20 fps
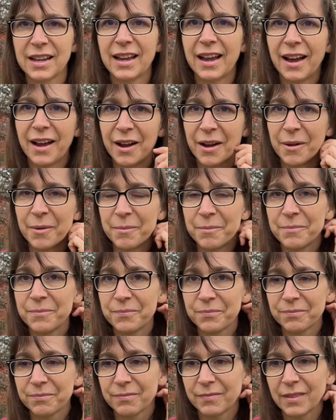
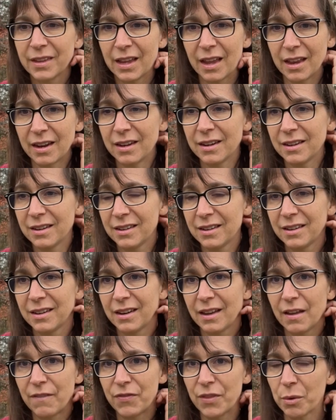And
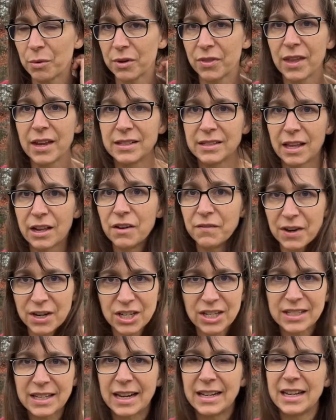if there were
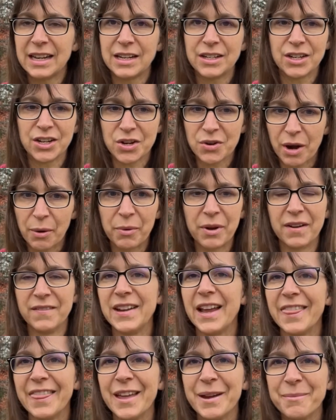interventions I needed to do, I would have
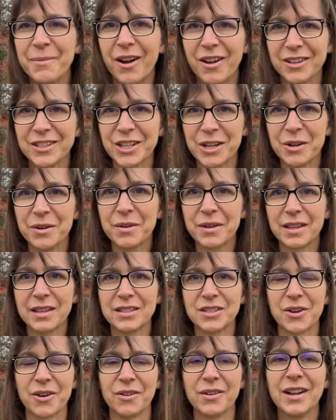done them also.
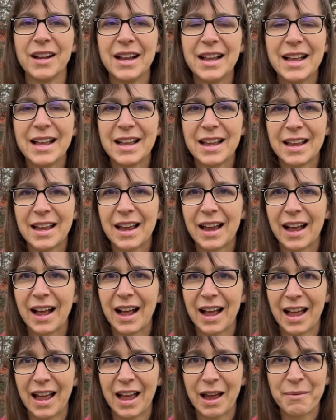So
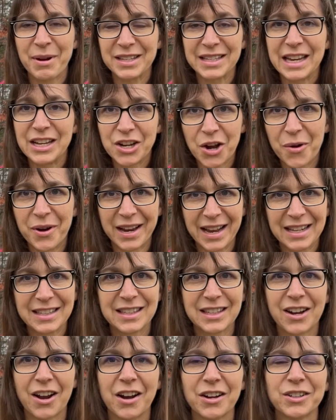I'm not saying go against
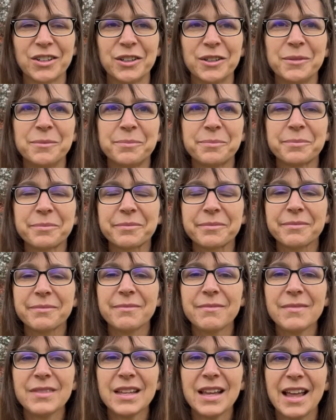the doctor
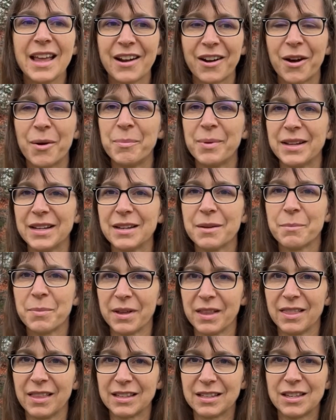at all,
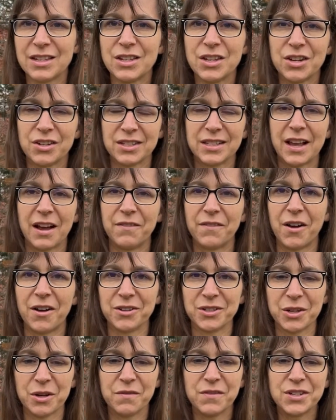but listen to yourself
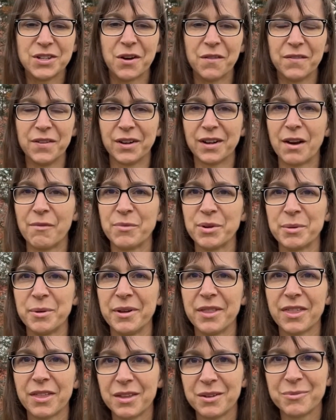also if you don't feel comfortable
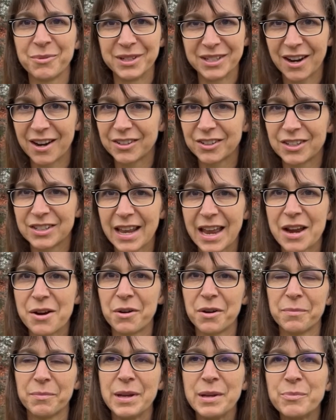with what doctors say
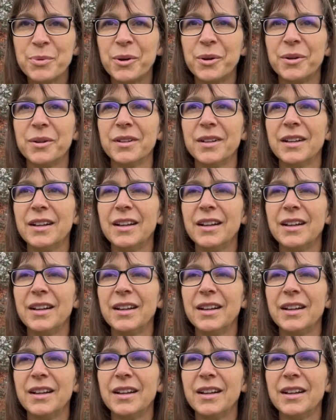or people.